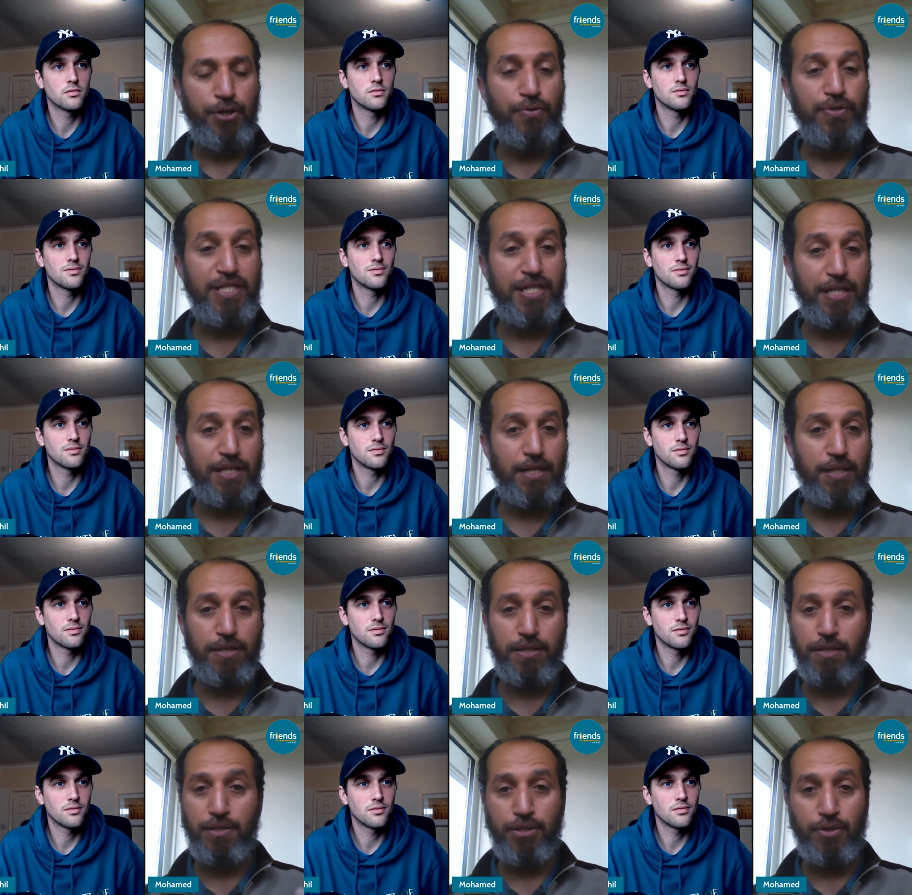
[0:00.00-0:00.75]

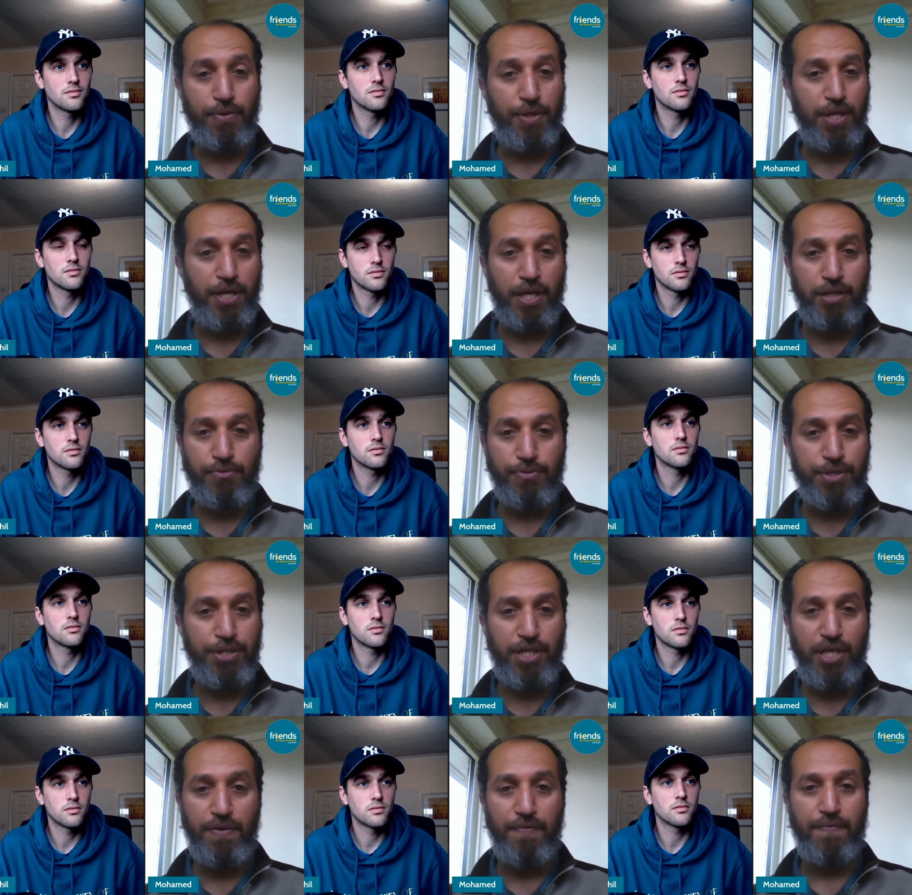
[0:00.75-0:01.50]
Speaker 1: newsletters, so they can
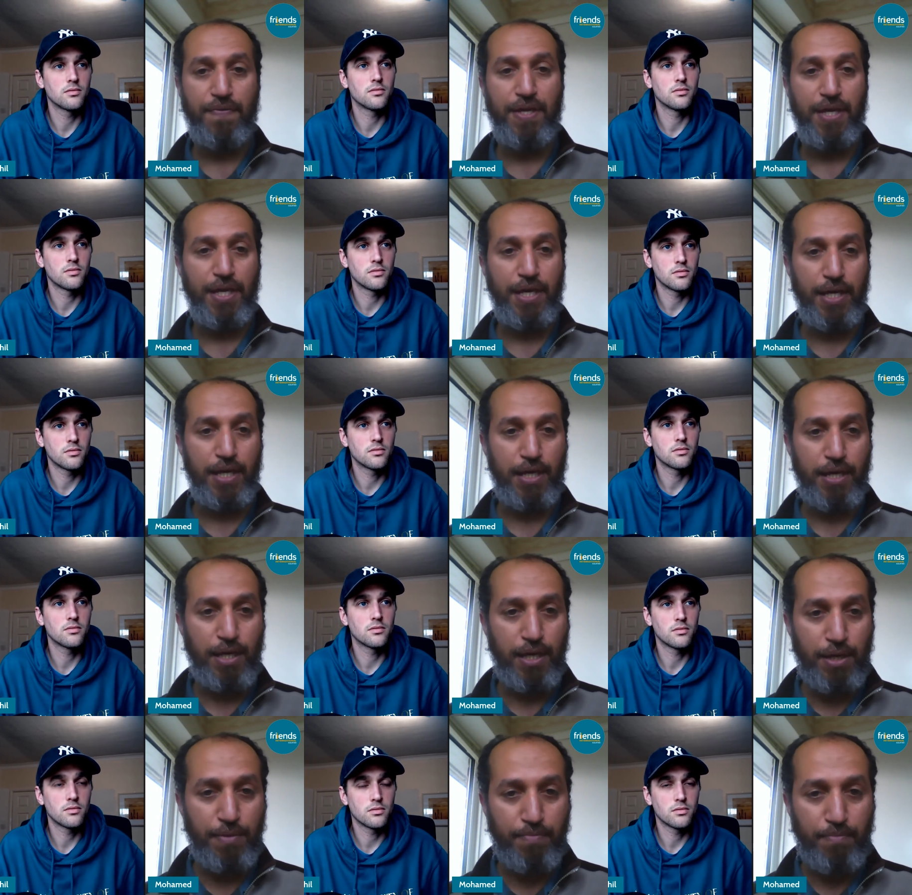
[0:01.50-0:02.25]
receive the
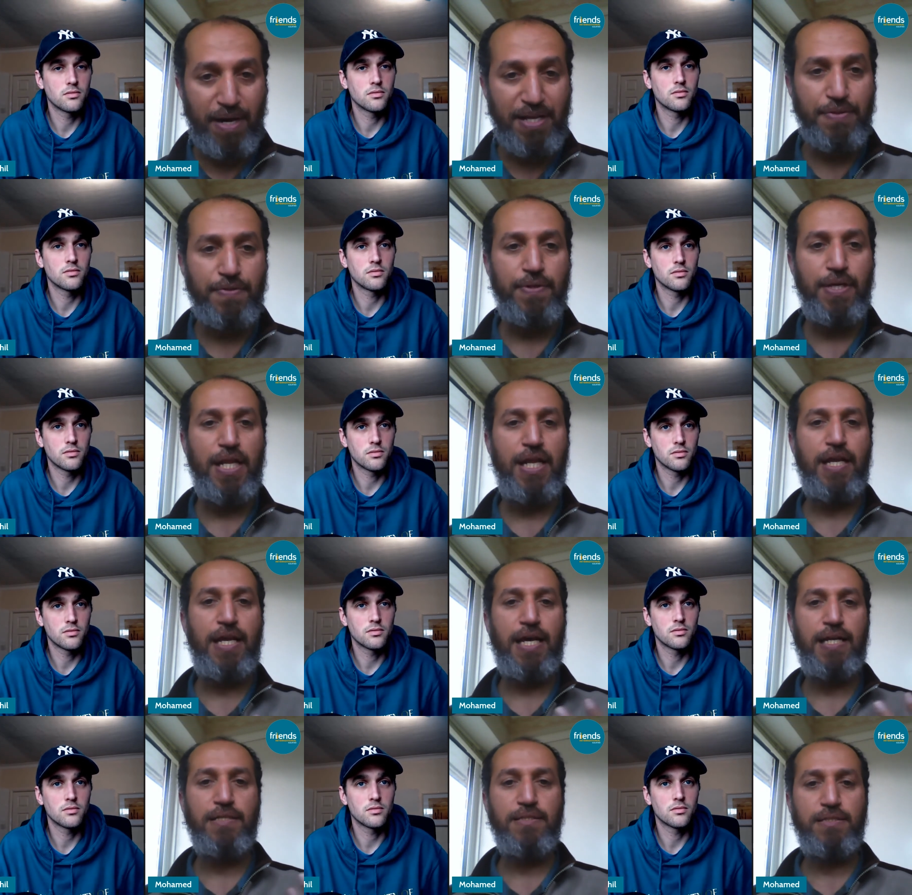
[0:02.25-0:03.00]
monthly
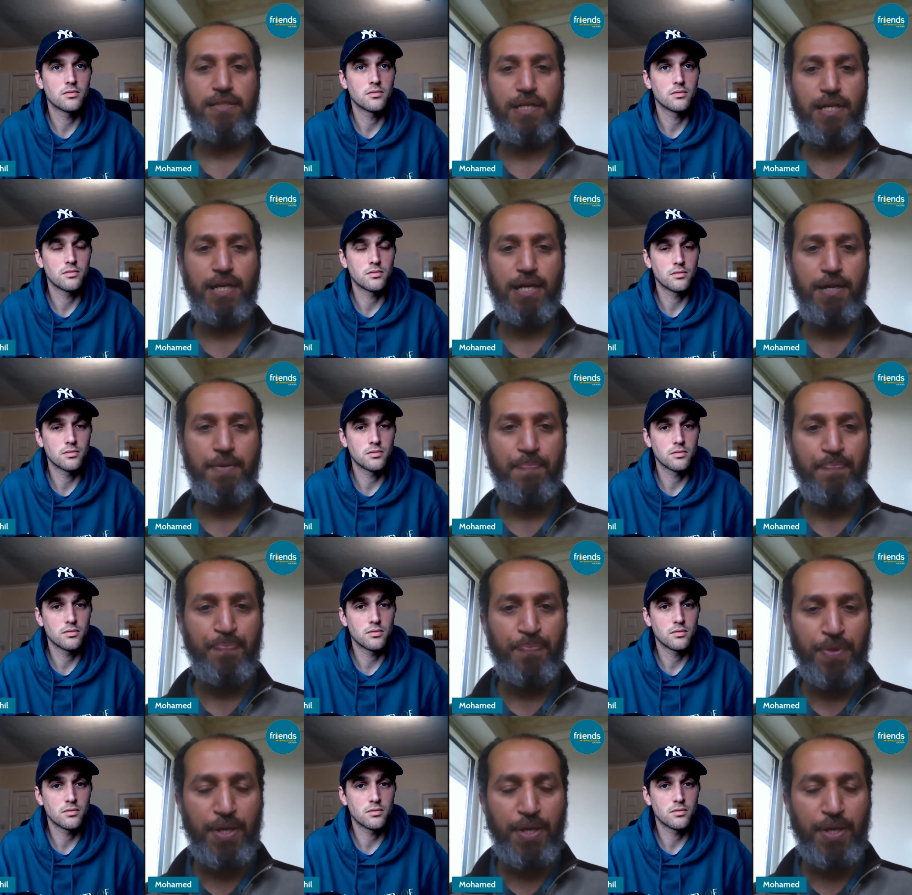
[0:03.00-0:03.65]
calendar,